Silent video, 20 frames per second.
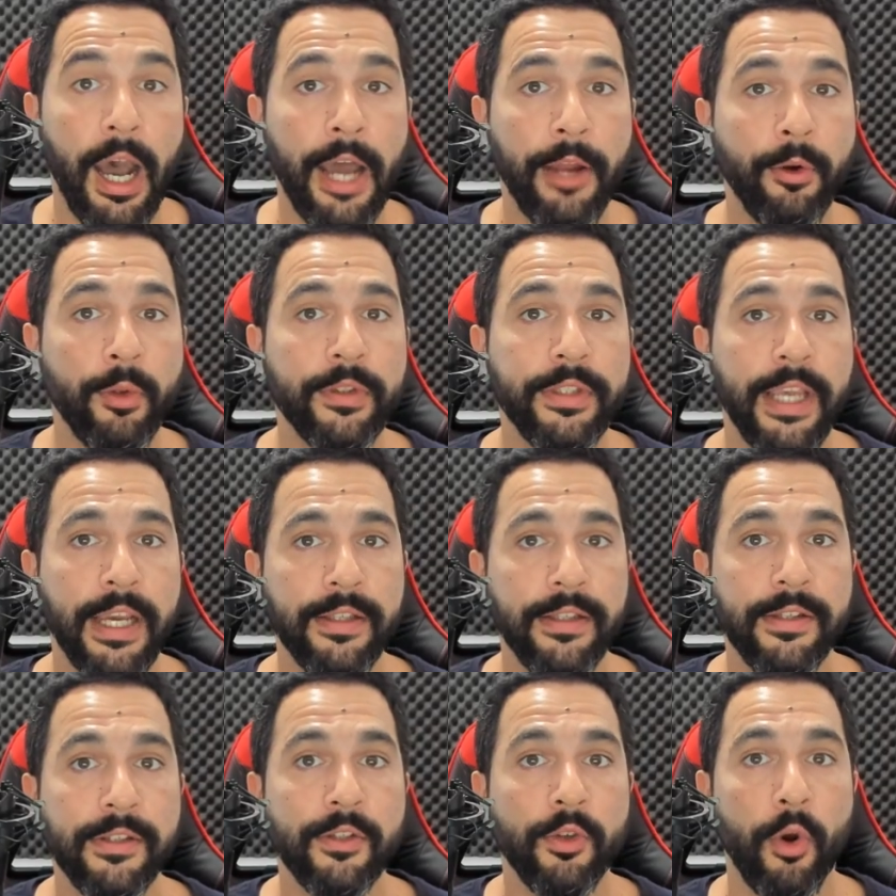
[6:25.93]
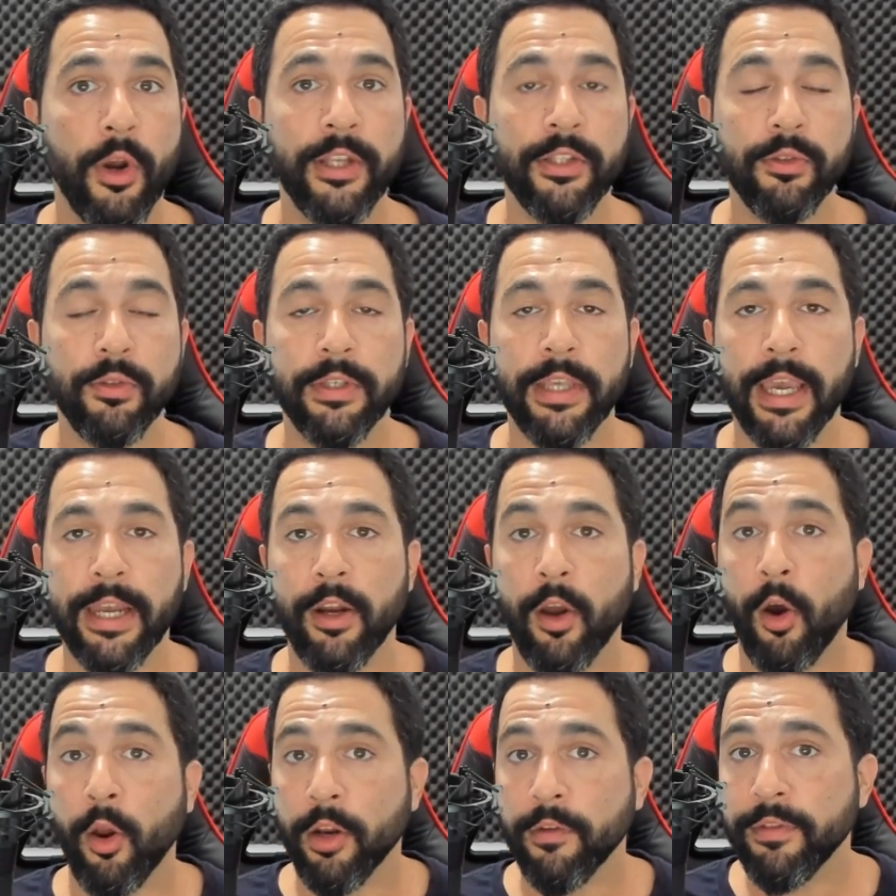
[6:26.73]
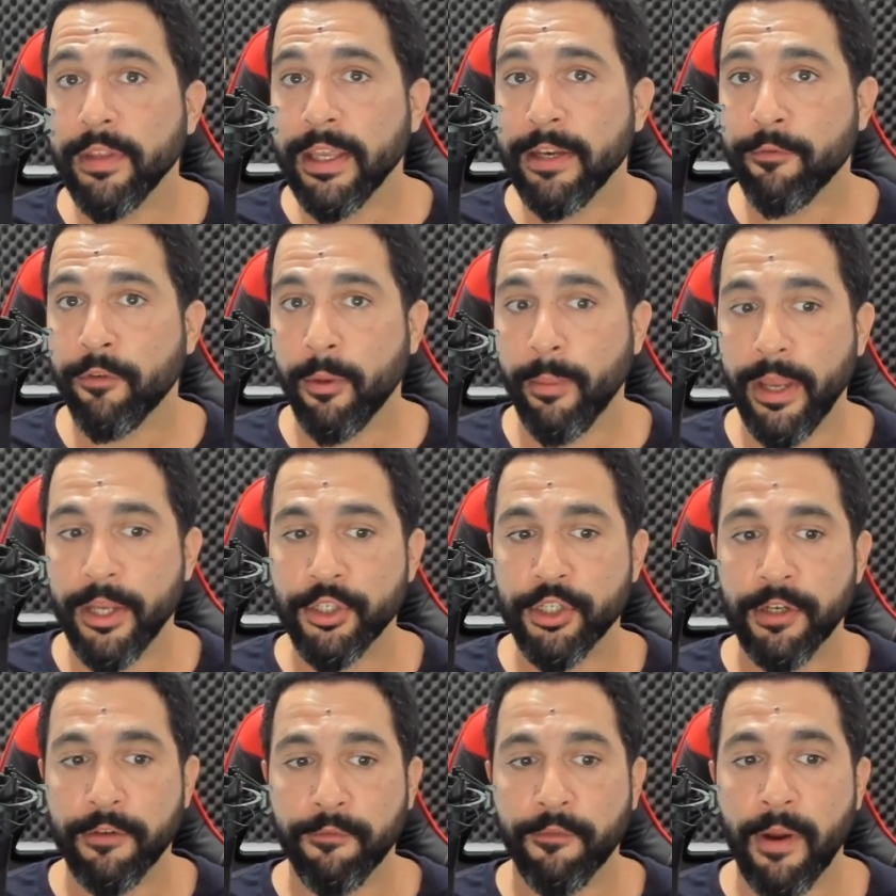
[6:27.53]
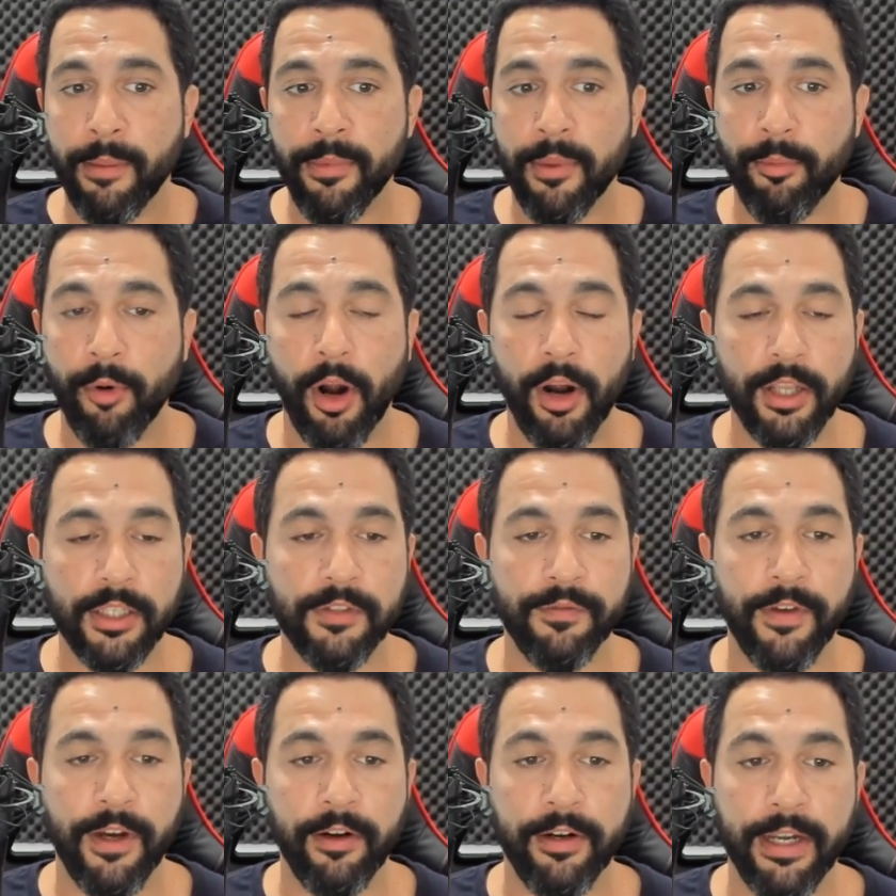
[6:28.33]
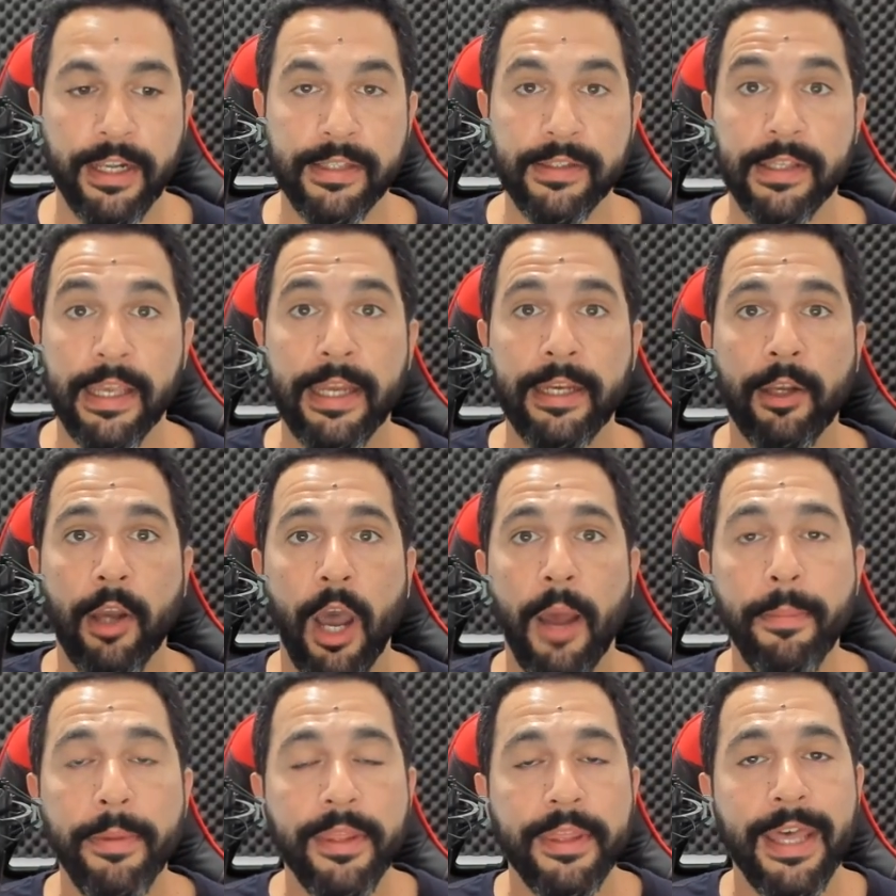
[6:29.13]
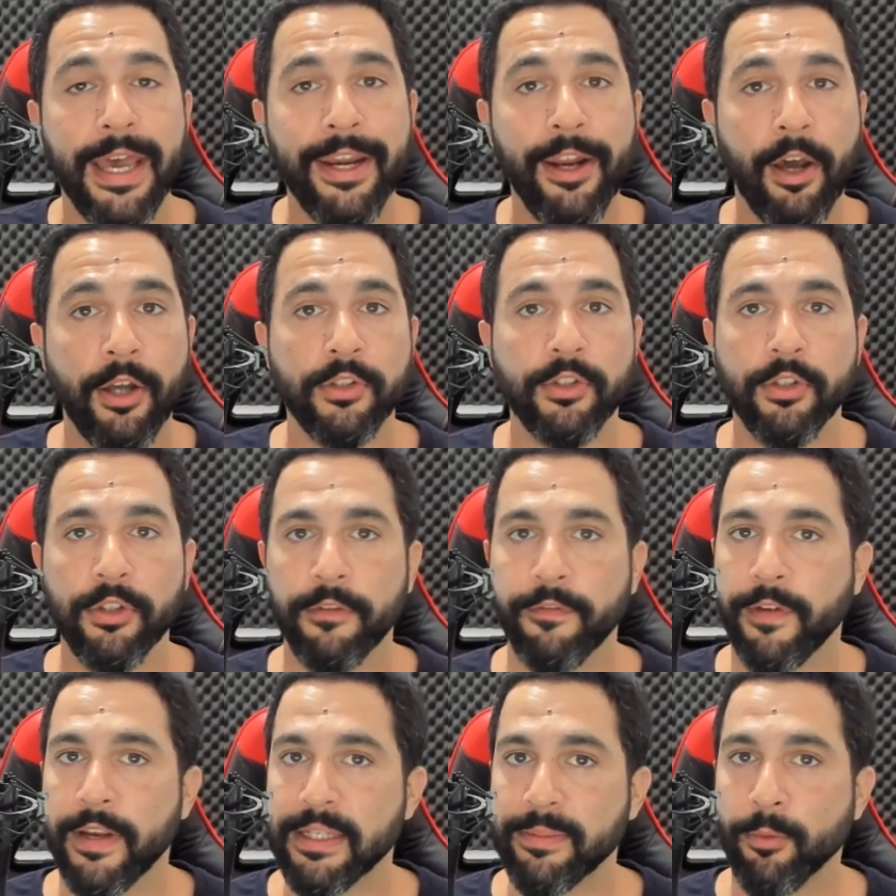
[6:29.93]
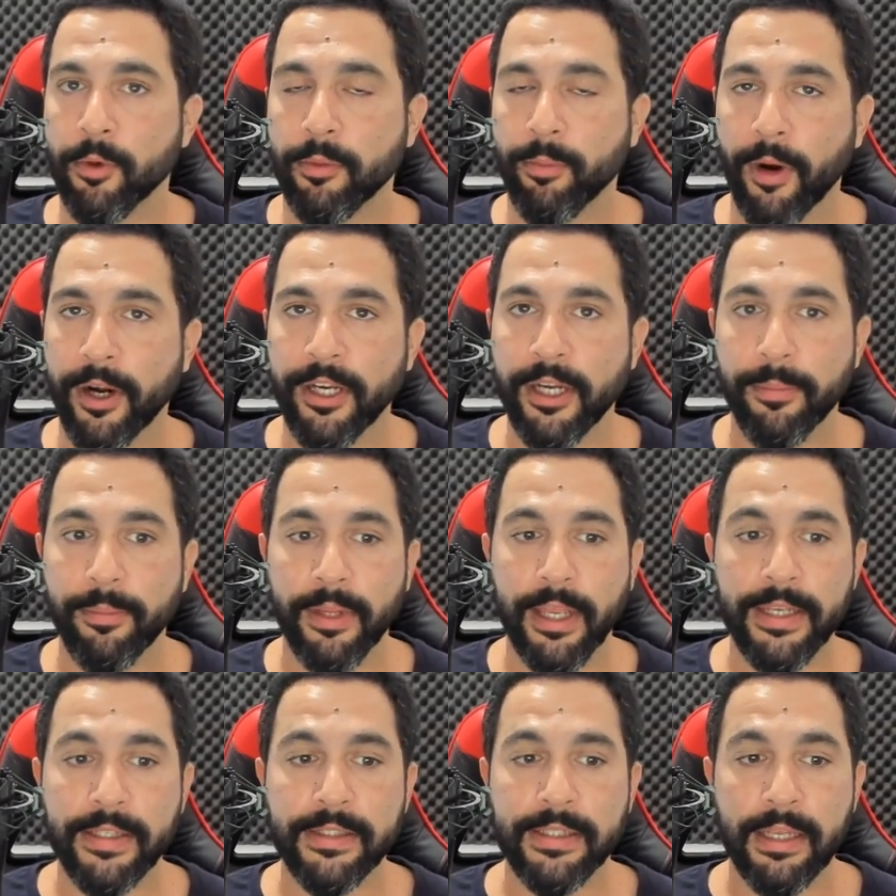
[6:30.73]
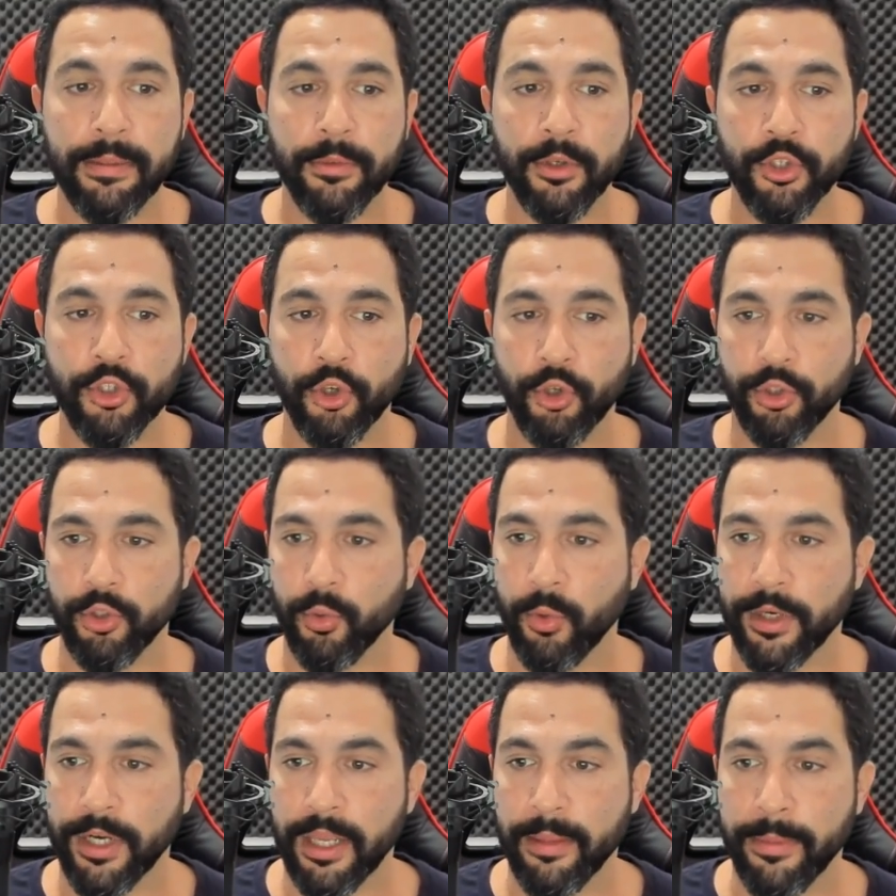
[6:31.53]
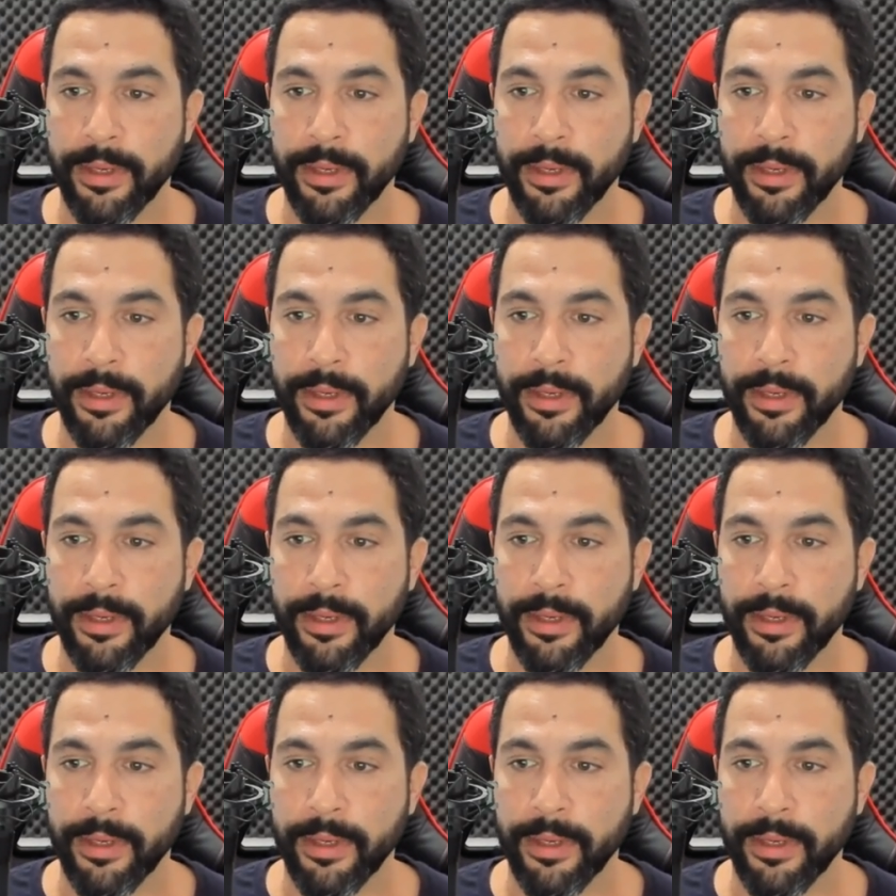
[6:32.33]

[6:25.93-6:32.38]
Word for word: AutoDS is going to get all of the information from the product's variants and copy that onto the Facebook marketplace. Let me show you what I